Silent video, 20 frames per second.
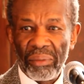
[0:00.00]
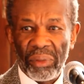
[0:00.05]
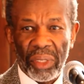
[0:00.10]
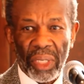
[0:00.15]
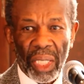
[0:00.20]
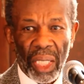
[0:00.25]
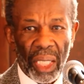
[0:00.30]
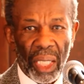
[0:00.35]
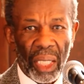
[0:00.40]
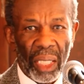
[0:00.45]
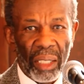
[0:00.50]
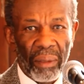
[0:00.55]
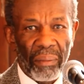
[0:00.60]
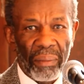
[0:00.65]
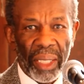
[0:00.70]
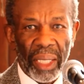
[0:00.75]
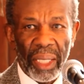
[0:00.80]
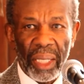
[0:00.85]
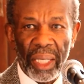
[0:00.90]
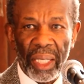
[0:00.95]
tell
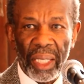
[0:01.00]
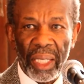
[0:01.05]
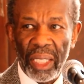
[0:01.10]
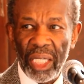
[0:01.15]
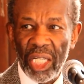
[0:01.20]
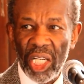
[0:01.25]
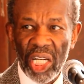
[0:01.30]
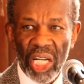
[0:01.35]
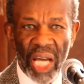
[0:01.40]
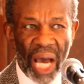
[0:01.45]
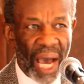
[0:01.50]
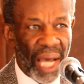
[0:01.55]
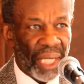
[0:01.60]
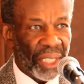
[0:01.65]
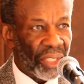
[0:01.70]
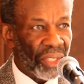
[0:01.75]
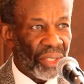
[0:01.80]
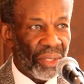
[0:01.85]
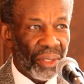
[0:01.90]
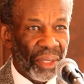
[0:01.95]
me
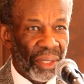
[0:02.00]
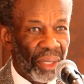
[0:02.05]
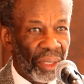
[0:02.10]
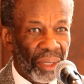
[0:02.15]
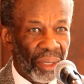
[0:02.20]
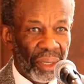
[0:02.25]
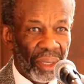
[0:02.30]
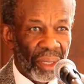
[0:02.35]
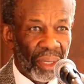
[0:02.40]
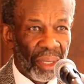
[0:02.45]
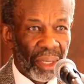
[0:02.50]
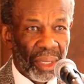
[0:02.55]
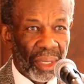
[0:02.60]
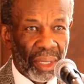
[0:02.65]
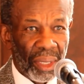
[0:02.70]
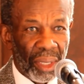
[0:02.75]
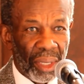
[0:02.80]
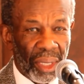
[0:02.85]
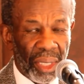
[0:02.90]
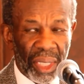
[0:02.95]
not
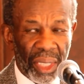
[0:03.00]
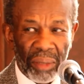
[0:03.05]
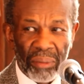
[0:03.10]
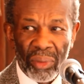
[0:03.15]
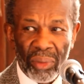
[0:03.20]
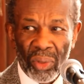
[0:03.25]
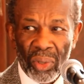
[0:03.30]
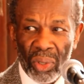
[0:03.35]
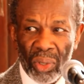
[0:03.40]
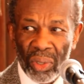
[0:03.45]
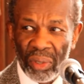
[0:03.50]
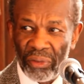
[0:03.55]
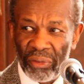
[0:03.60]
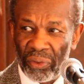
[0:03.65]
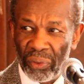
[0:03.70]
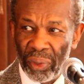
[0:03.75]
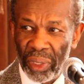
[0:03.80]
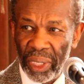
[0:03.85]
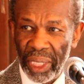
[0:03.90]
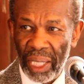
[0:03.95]
in
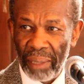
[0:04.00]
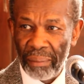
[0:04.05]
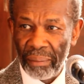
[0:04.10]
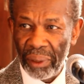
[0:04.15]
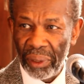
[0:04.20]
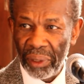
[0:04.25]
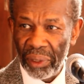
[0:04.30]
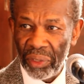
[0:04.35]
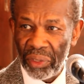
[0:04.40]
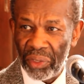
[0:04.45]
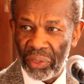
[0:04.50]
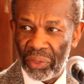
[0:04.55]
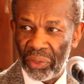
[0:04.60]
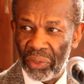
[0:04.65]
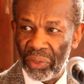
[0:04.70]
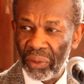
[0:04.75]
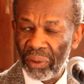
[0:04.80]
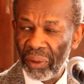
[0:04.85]
mournful numbers,